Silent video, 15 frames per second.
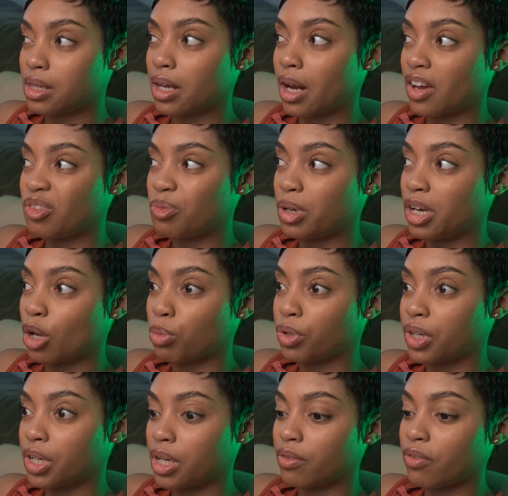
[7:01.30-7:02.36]
that I've been able
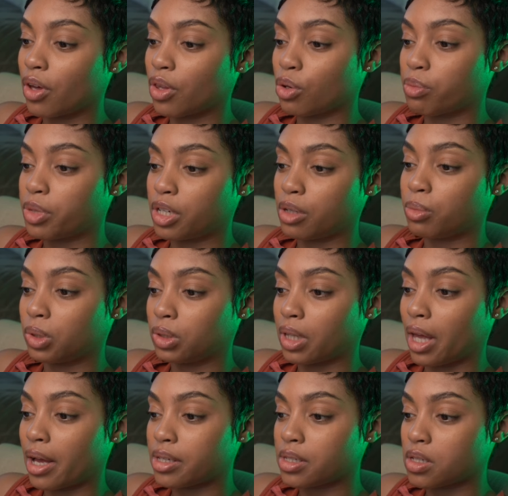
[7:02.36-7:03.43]
to give other people
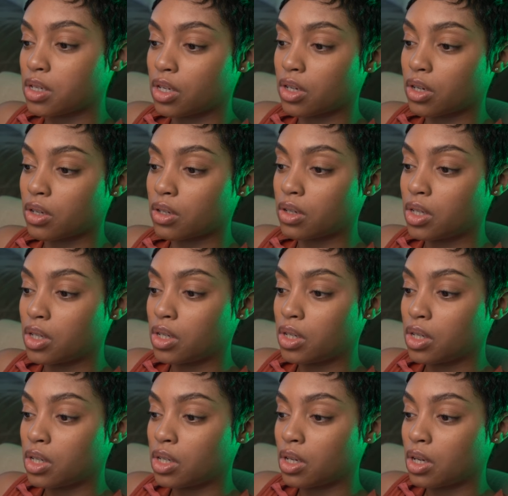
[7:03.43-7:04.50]
last year.
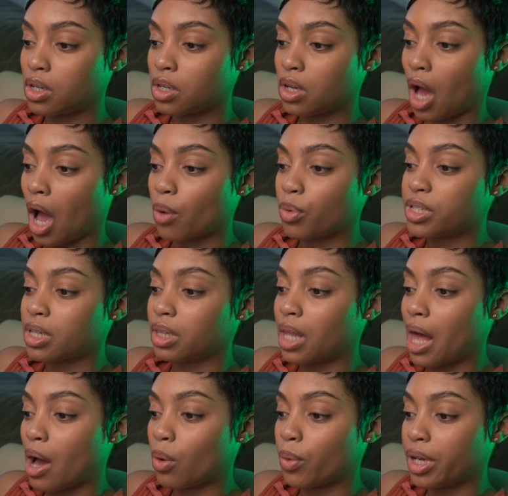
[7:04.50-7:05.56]
I was
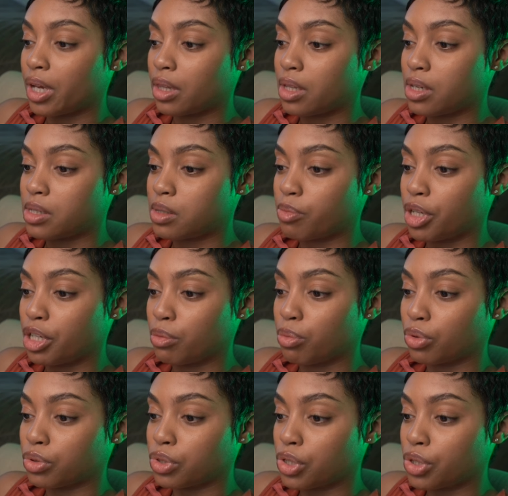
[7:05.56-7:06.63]
allowing these
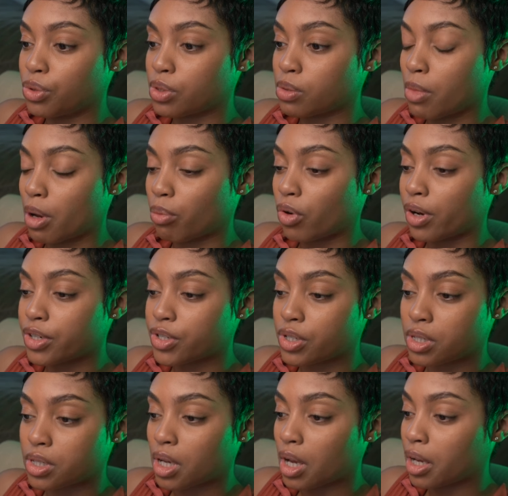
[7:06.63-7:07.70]
people to use my
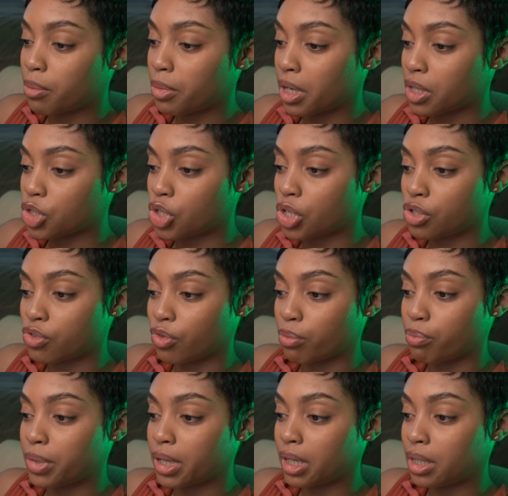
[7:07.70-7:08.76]
precious time in exchange for
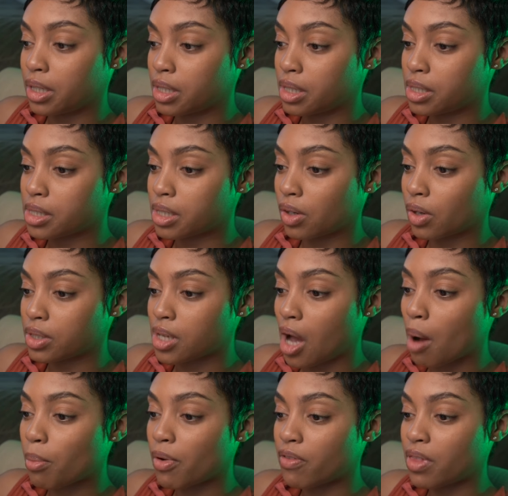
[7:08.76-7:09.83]
pennies, and on
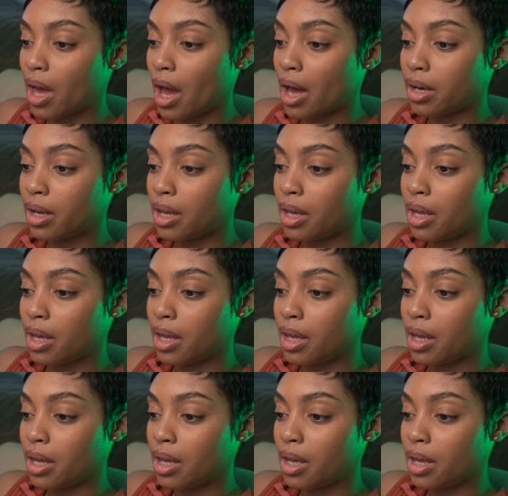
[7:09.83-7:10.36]
top of that,